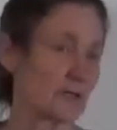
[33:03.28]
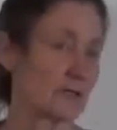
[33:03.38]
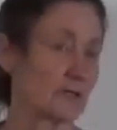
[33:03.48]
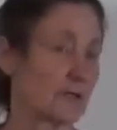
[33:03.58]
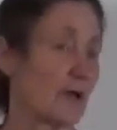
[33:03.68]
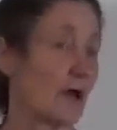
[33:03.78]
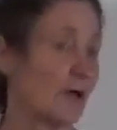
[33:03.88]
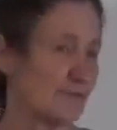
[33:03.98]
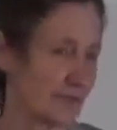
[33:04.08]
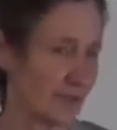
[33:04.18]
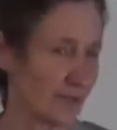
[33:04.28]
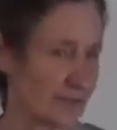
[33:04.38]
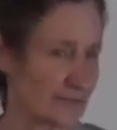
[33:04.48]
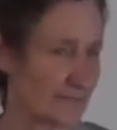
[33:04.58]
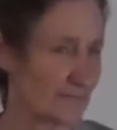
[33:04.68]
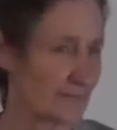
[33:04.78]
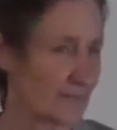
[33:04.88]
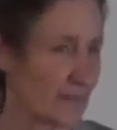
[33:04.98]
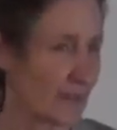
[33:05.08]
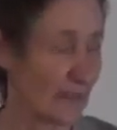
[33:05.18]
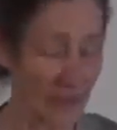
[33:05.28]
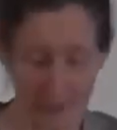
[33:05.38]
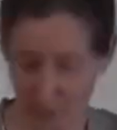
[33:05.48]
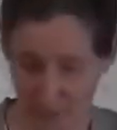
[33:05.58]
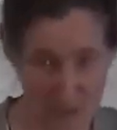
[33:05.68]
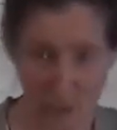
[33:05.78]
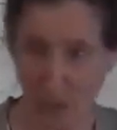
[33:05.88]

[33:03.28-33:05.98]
on it overnight. It looked